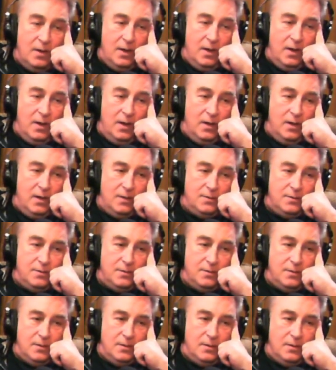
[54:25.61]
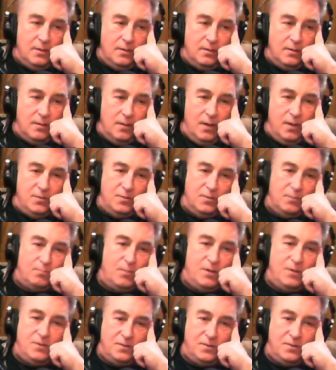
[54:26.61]
And uh, I took my
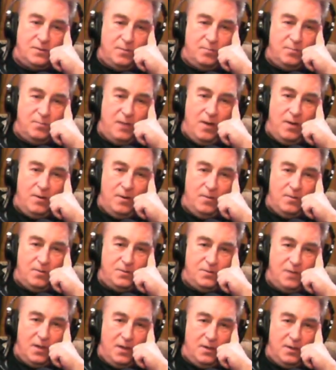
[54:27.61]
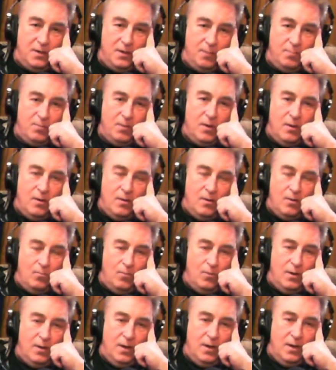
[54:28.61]
system down there and set it up.
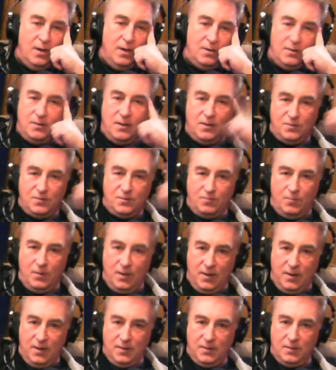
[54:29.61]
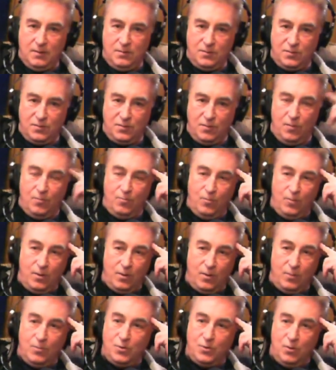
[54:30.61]
When, uh, that's when I started working
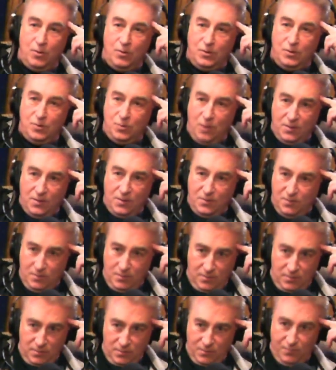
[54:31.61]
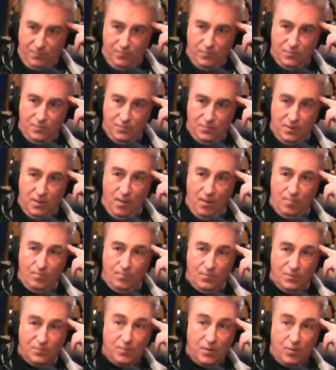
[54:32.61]
with Jerry Johnson. His first album
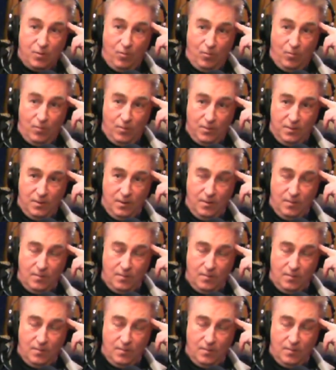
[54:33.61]
was recorded there.